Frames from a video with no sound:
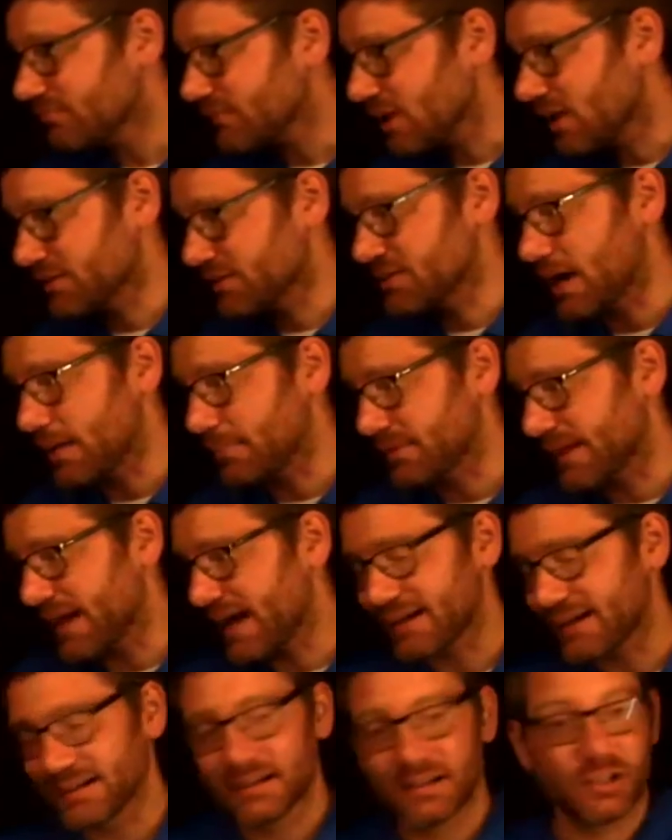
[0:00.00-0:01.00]
On top of
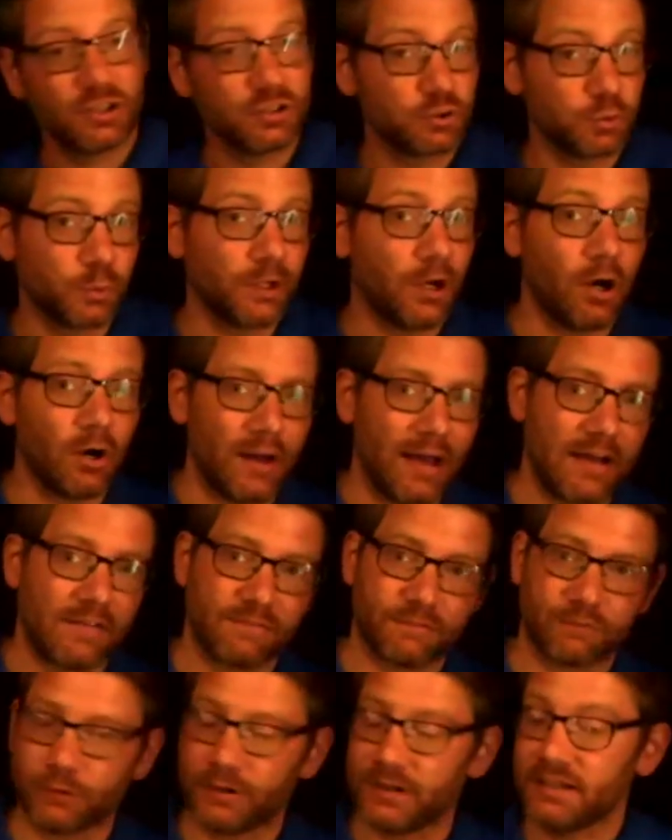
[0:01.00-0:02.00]
that, do we all have
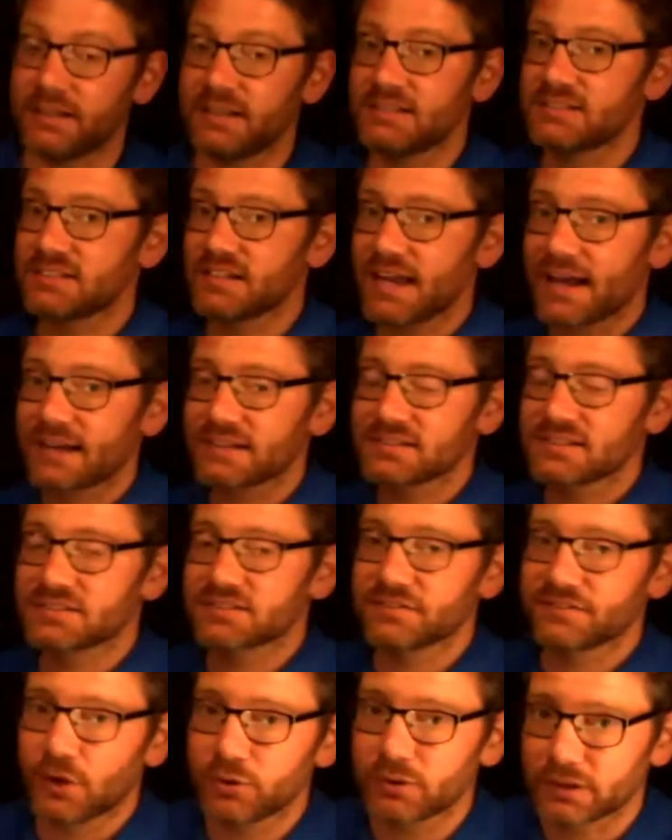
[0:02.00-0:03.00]
free and easy access
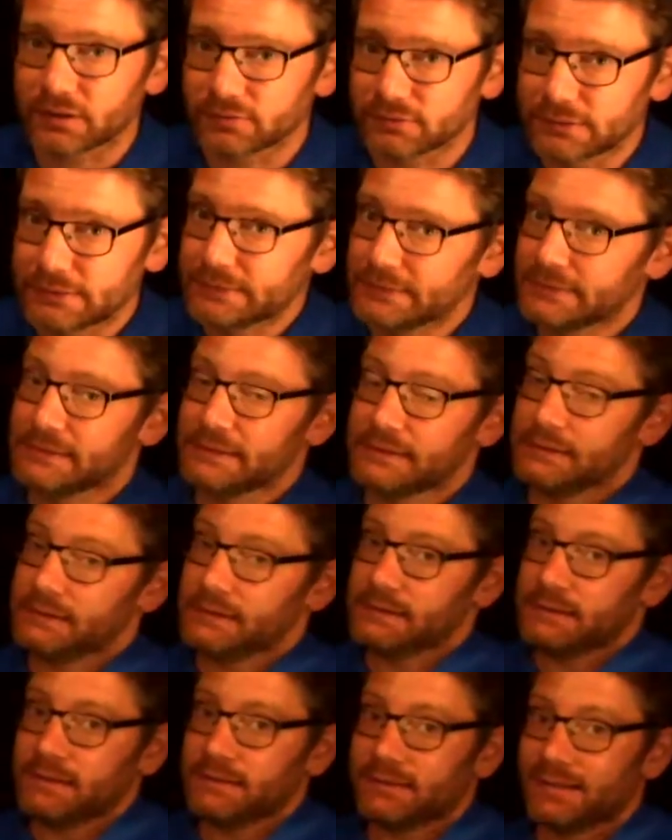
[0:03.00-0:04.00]
to voting?
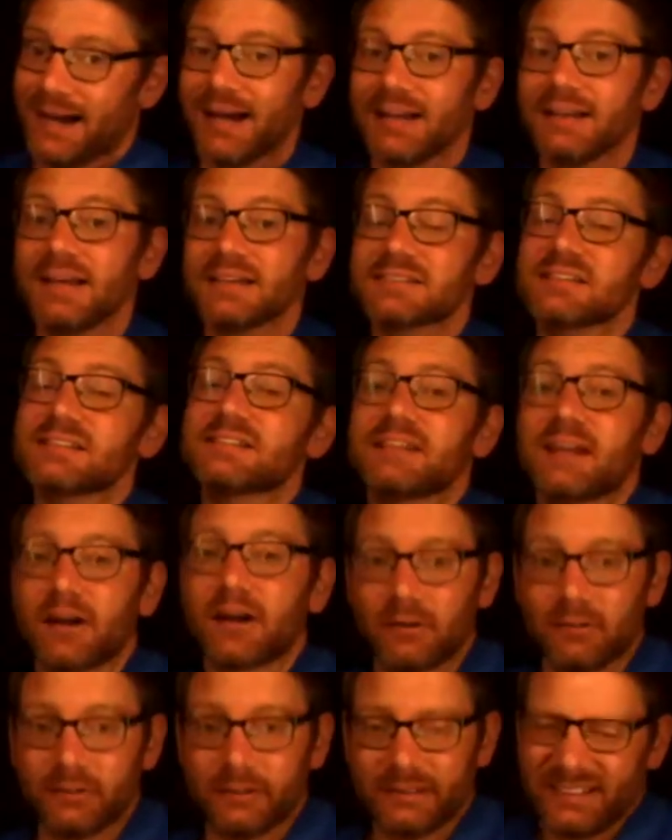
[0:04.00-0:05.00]
Not
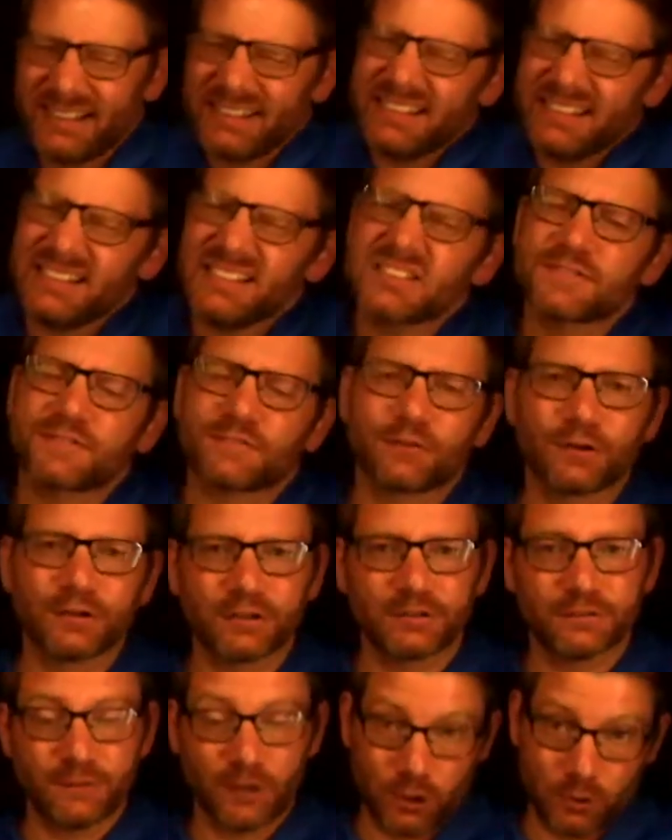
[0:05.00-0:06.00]
necessarily. Like, it is free
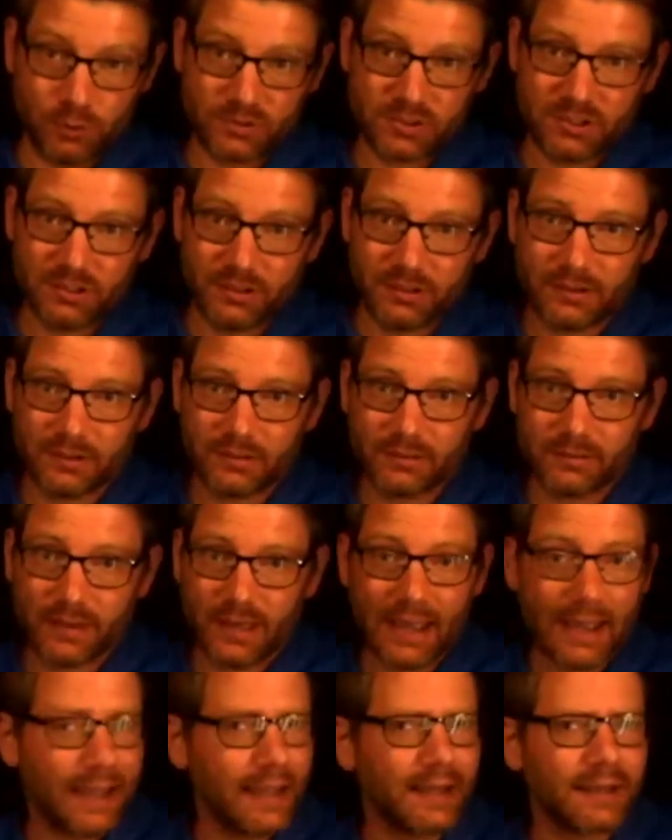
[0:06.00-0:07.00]
to vote.
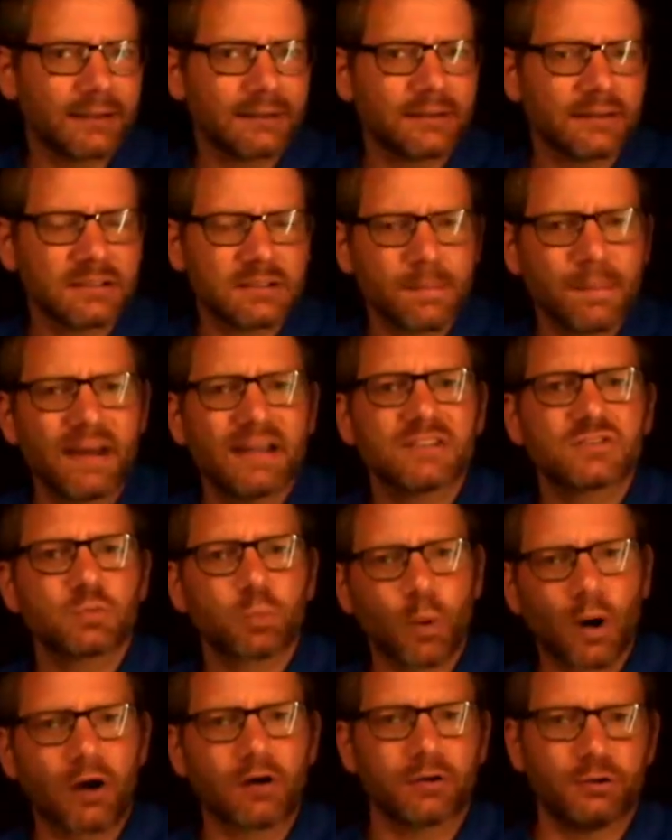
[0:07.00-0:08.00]
And it depends
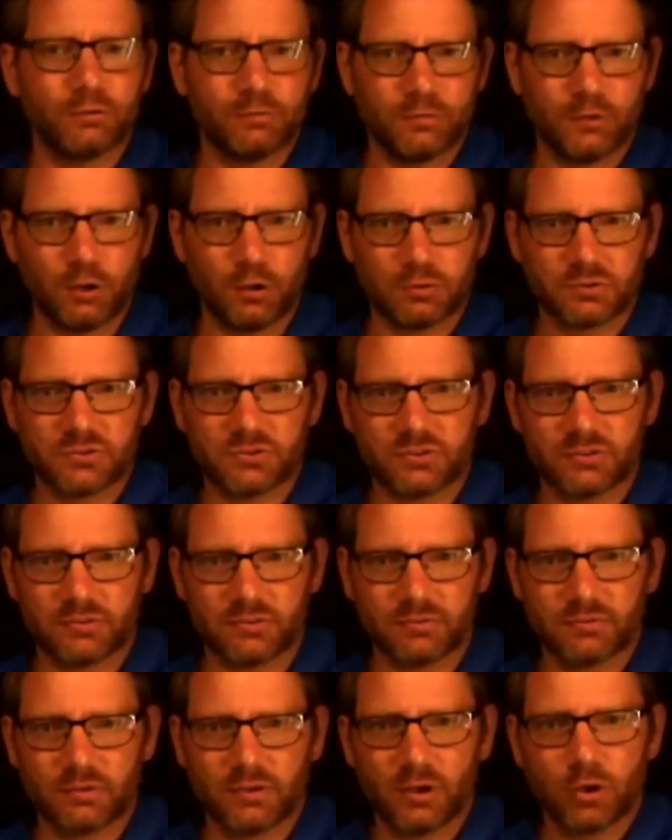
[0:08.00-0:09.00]
where you vote.
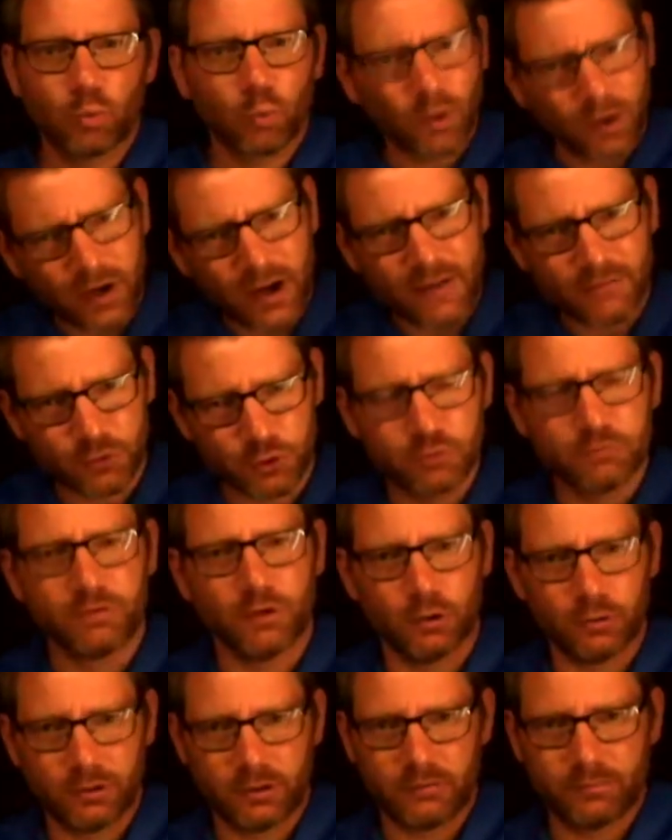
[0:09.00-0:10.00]
Where have you
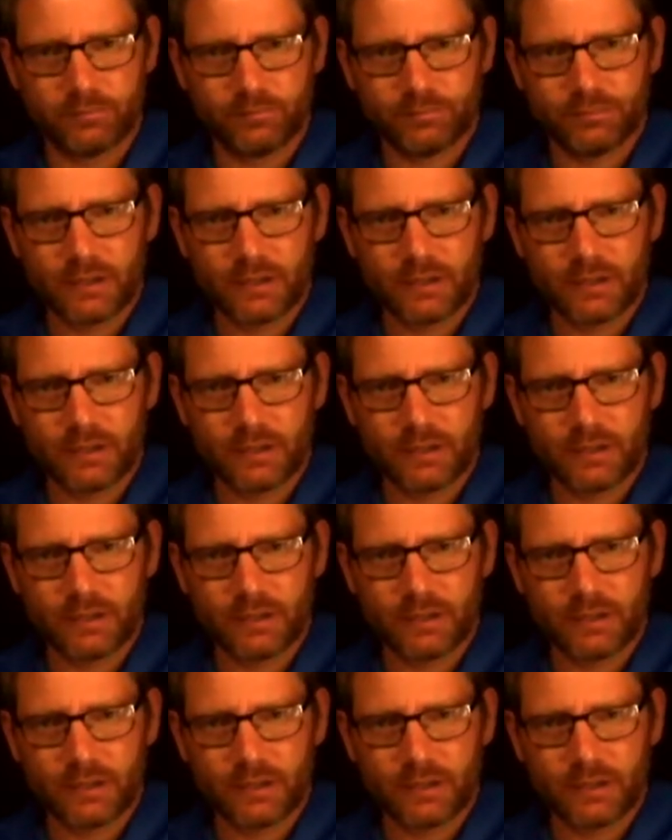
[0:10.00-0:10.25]
voted?